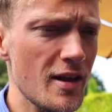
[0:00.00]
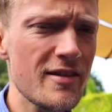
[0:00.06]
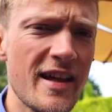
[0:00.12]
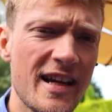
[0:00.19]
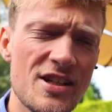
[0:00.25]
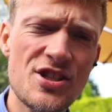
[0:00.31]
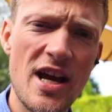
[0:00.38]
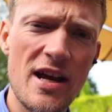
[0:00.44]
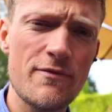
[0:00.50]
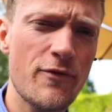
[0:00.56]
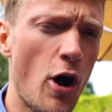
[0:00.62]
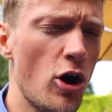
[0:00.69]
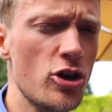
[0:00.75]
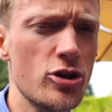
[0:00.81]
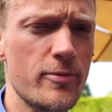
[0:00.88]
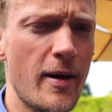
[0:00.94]
Like I said,
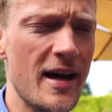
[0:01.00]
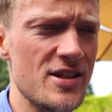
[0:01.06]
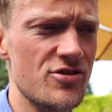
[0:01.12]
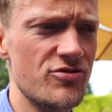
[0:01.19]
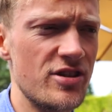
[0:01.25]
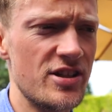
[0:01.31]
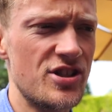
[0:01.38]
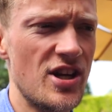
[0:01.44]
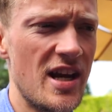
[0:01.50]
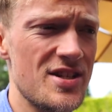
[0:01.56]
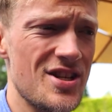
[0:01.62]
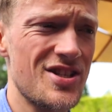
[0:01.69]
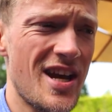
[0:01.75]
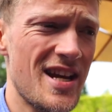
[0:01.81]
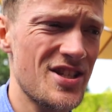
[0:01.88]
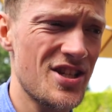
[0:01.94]
volume hasn't really changed,
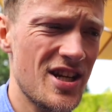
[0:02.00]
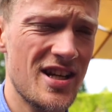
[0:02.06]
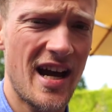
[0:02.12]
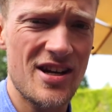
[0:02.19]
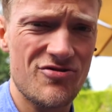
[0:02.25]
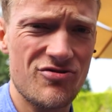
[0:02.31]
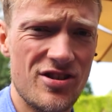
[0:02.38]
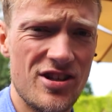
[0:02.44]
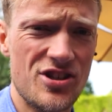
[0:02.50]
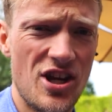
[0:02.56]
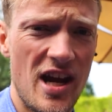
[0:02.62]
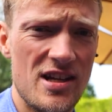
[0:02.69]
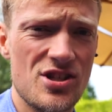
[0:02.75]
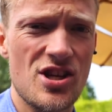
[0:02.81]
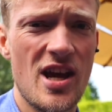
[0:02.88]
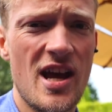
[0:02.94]
intensity hasn't really
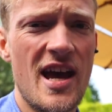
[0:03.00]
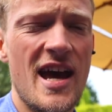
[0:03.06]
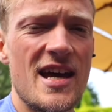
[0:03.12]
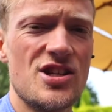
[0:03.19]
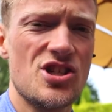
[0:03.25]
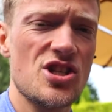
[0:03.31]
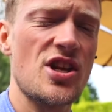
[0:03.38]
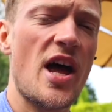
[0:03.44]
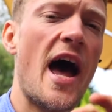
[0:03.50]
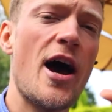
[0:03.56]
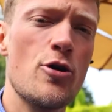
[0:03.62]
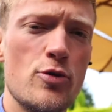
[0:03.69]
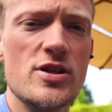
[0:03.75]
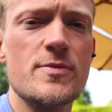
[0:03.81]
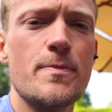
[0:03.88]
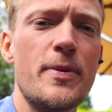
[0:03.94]
changed, it's just
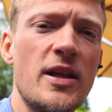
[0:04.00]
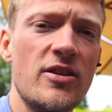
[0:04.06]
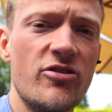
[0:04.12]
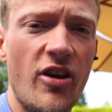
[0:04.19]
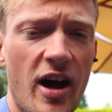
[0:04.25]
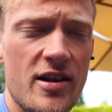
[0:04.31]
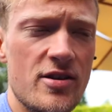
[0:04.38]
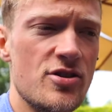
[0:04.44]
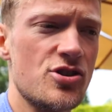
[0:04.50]
how it's been done.